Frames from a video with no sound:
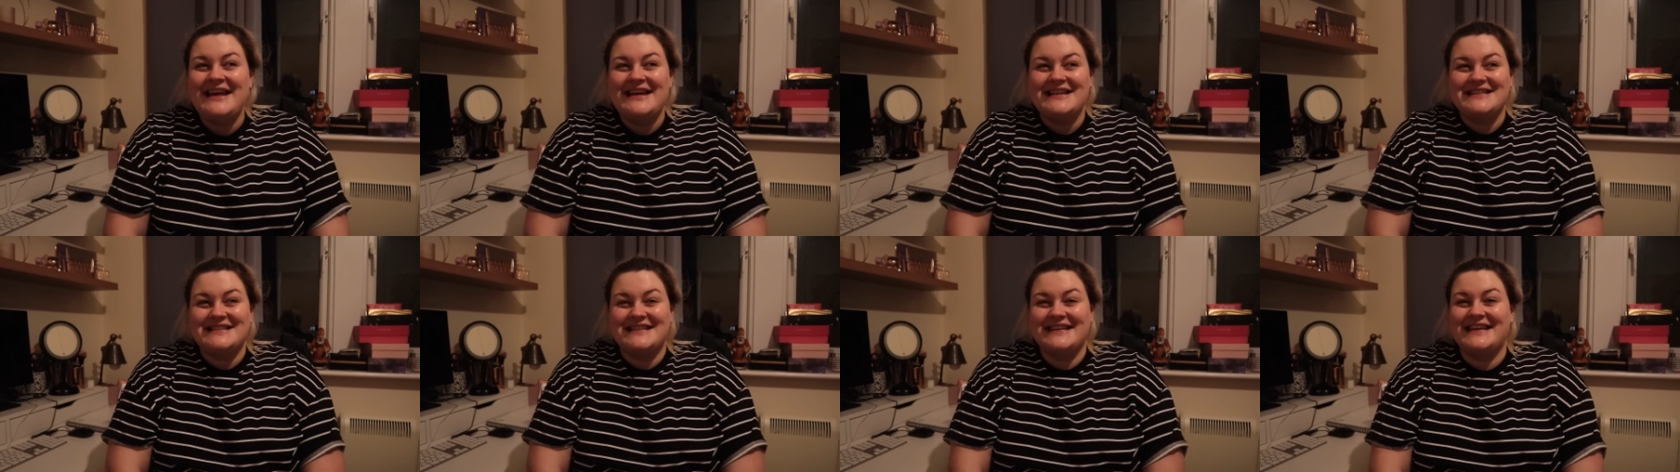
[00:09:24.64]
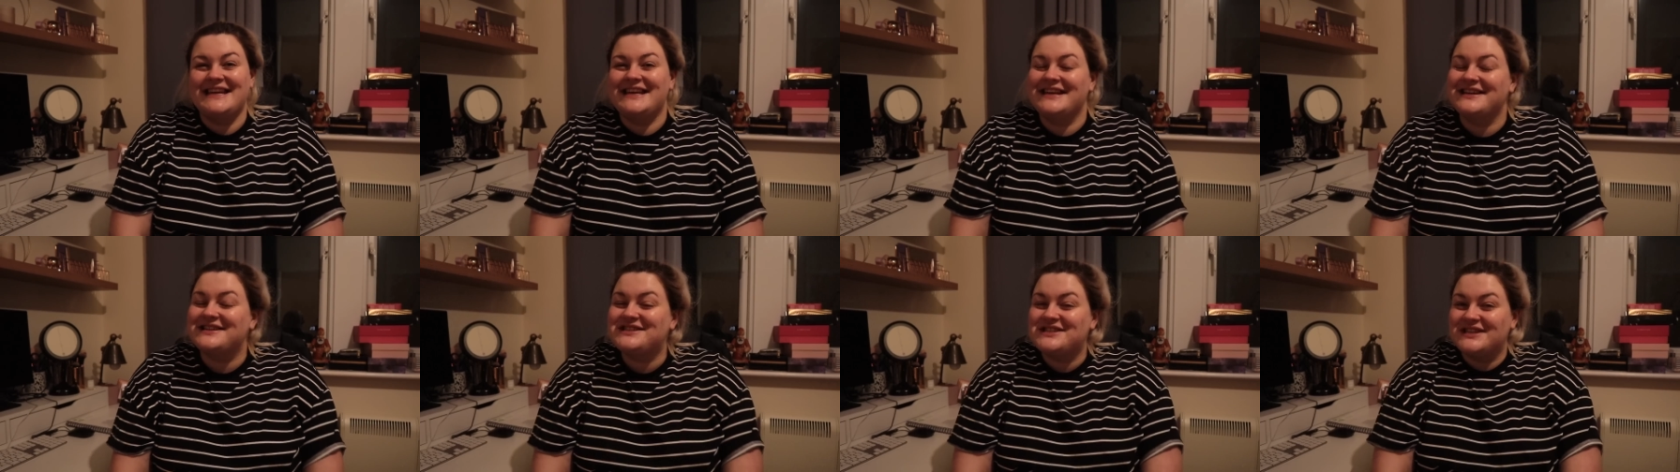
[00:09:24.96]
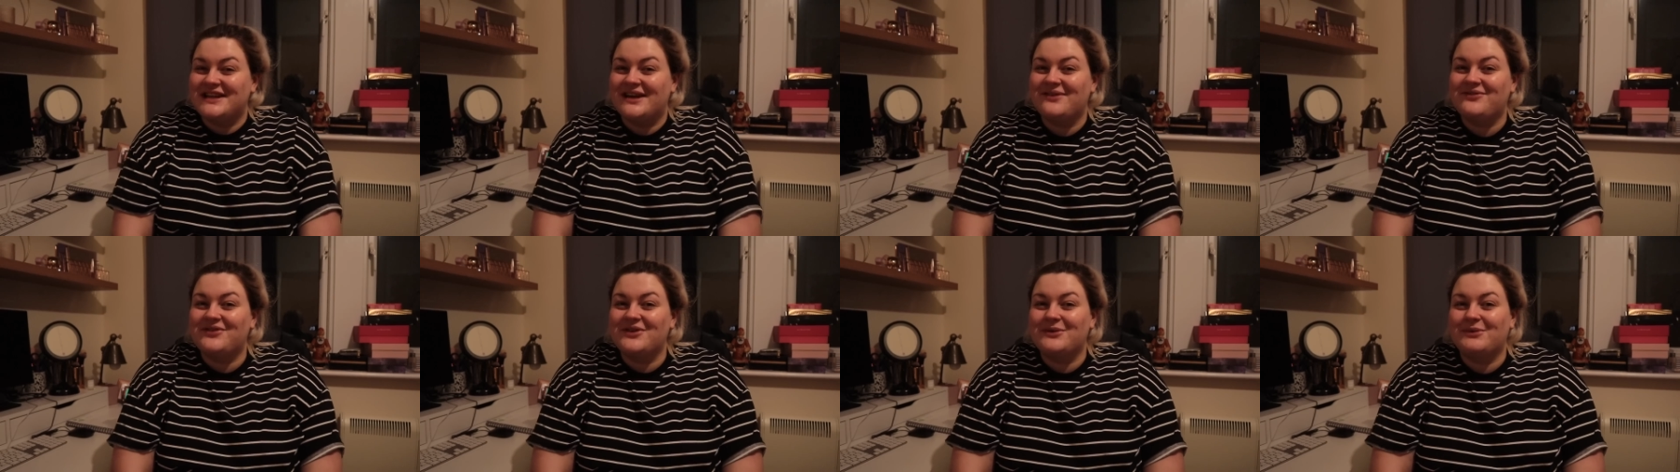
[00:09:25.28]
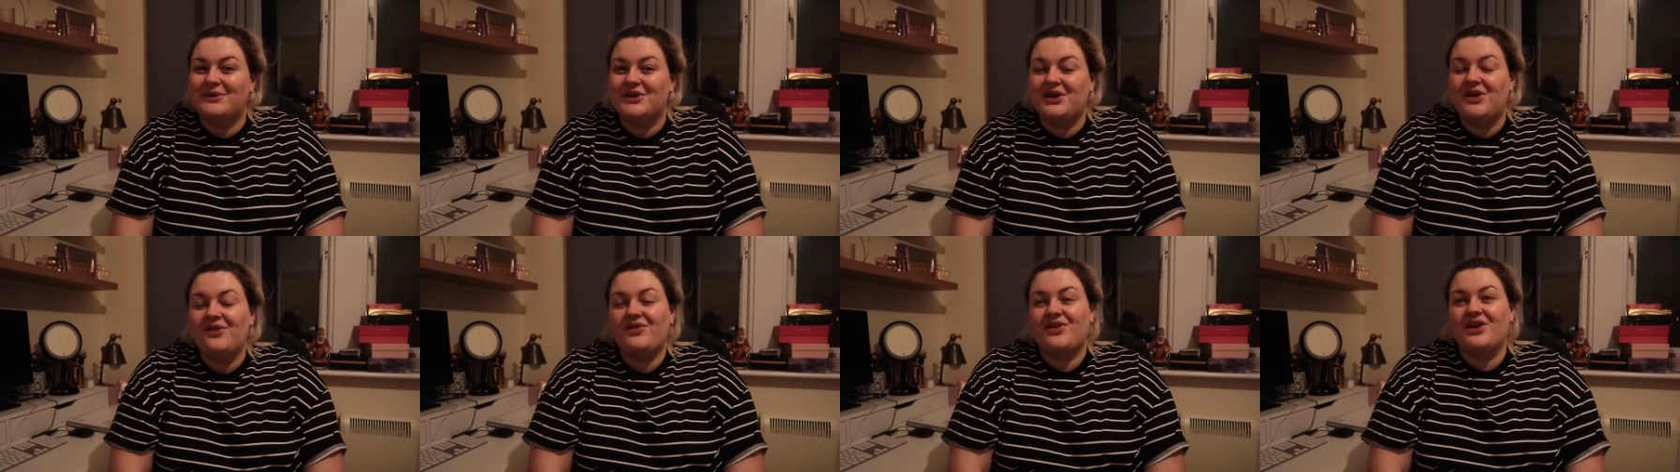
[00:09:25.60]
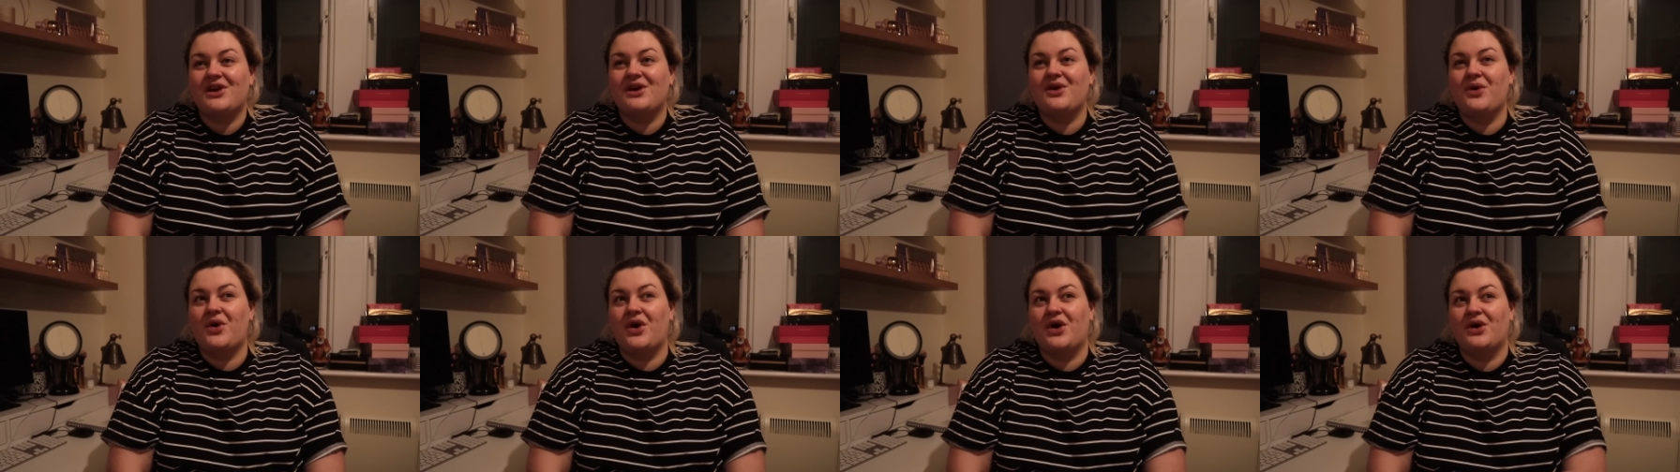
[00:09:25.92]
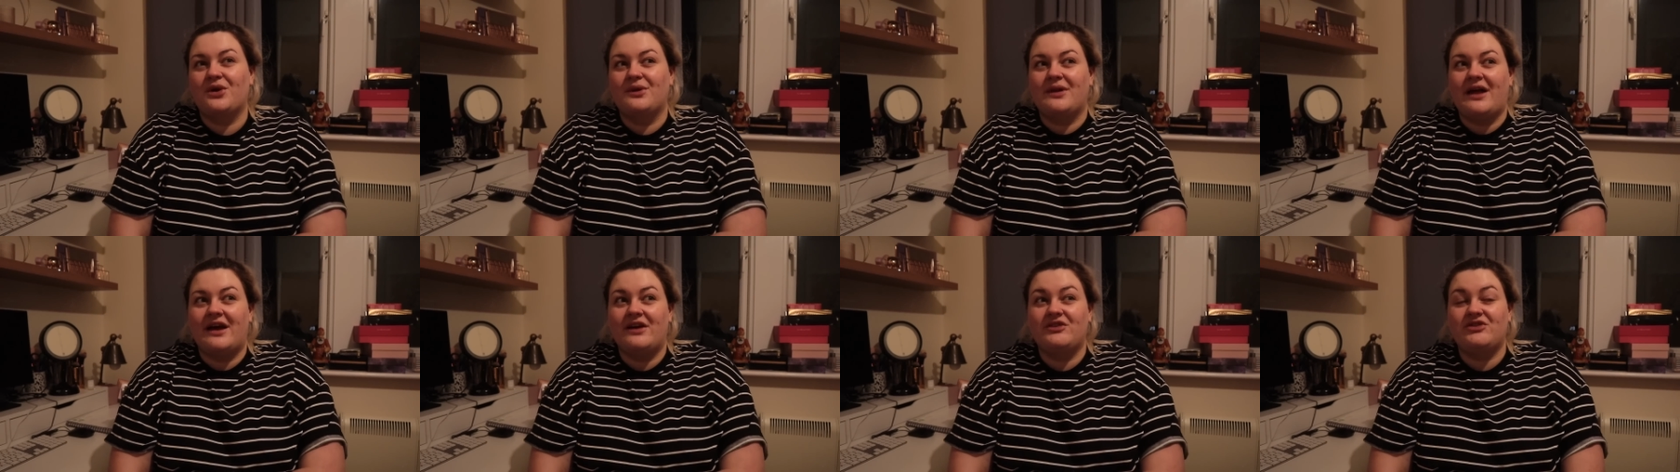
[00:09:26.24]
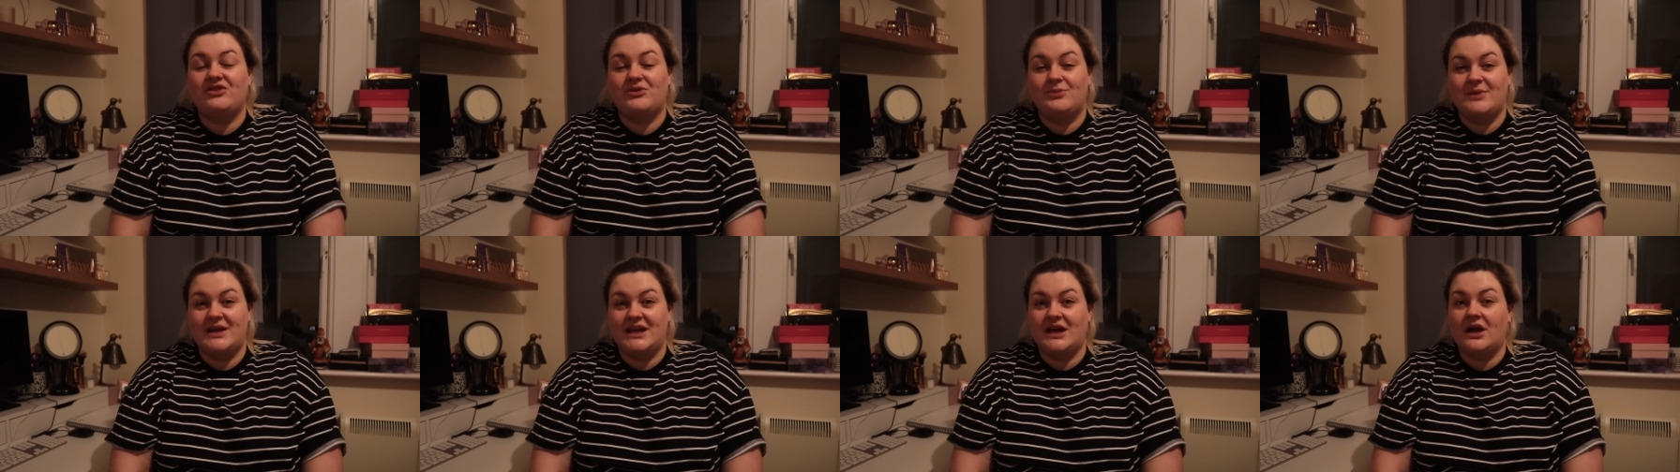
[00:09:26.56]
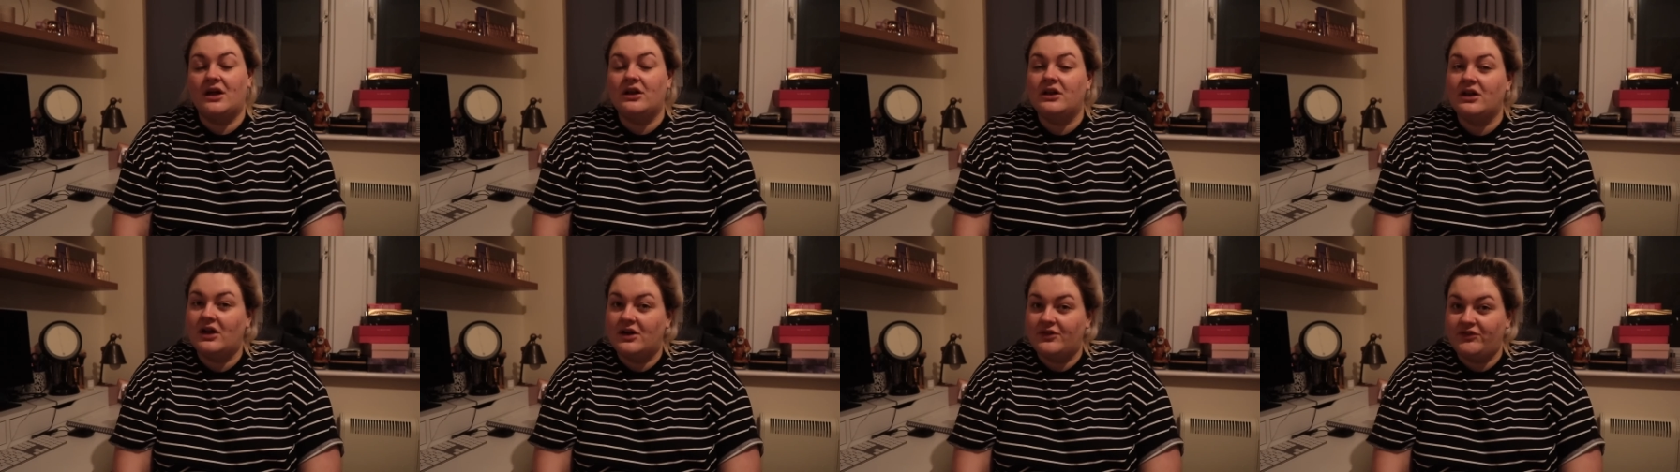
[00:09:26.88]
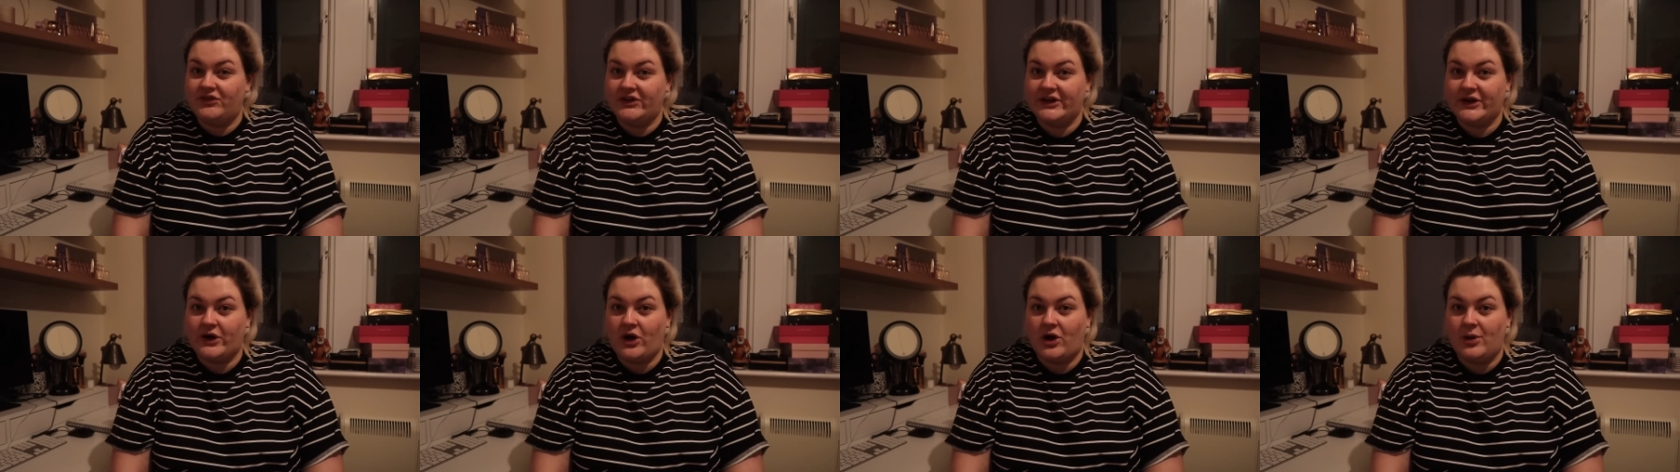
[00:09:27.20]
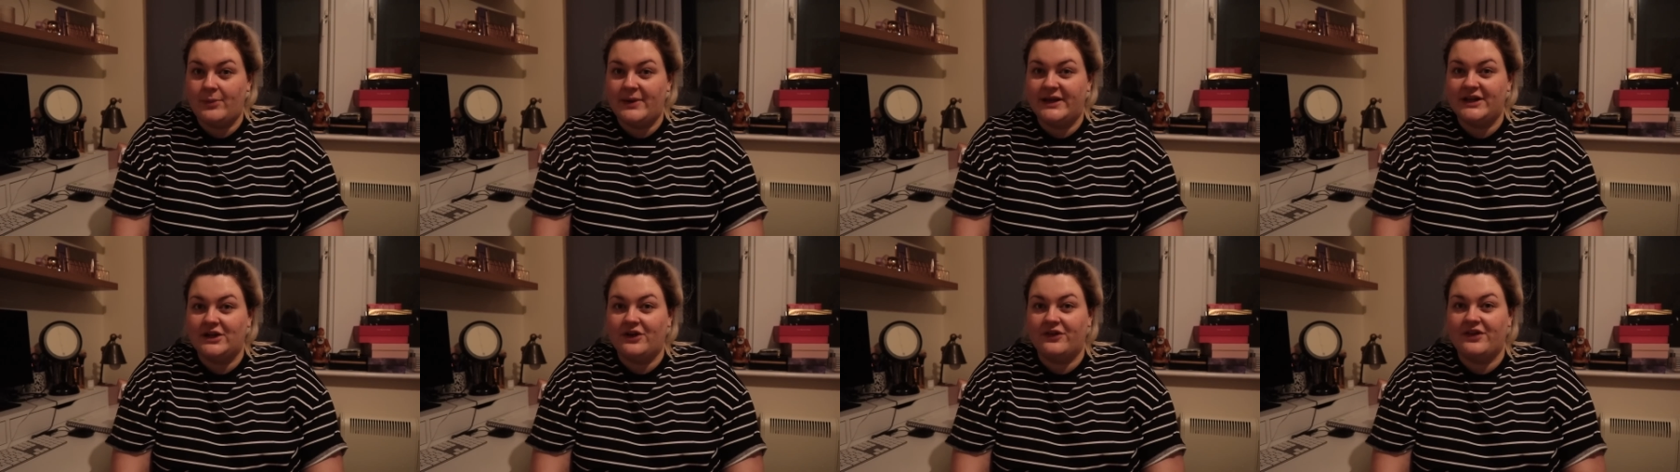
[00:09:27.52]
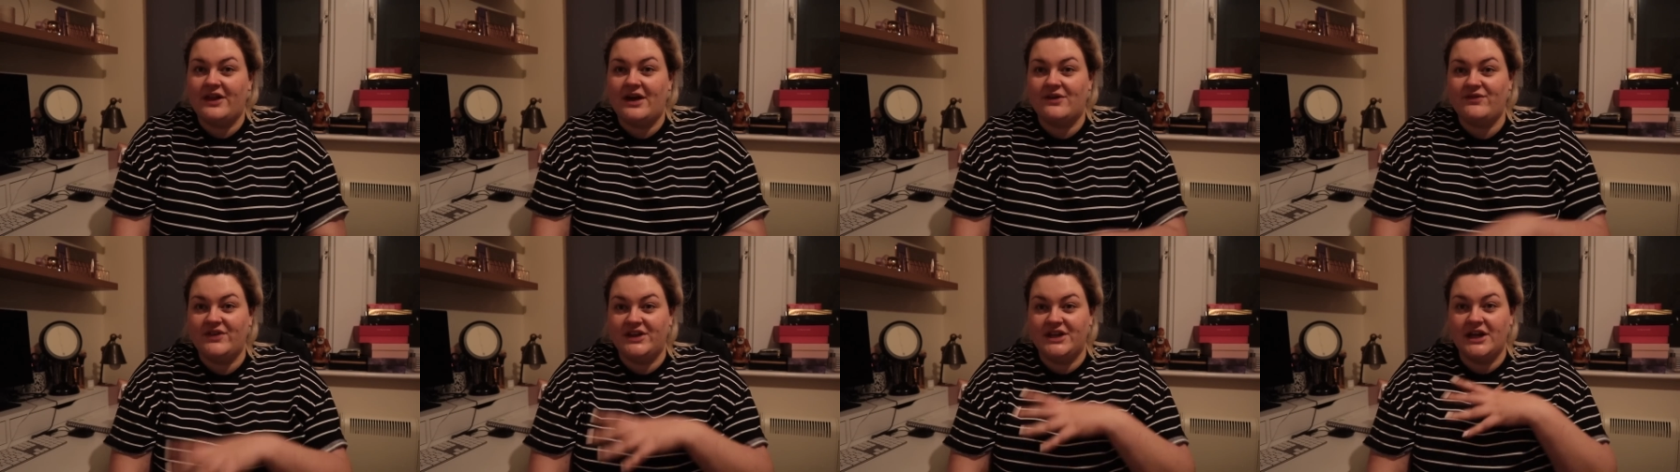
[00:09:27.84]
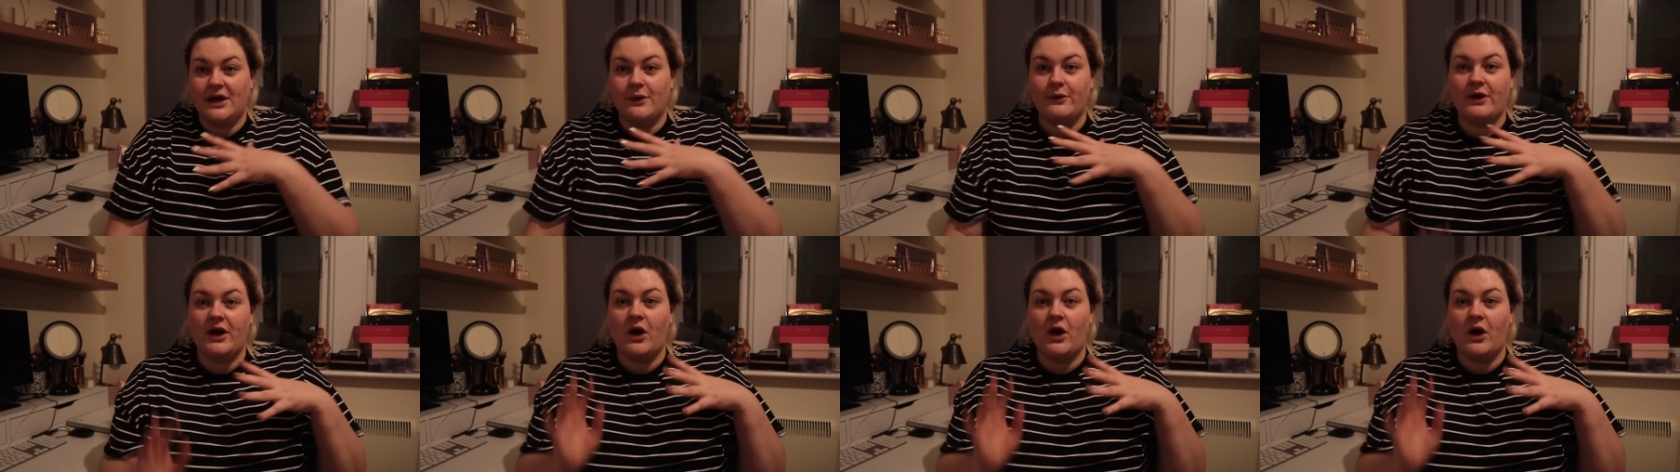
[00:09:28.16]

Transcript: to each and every one of you who left me a lovely comment on that video.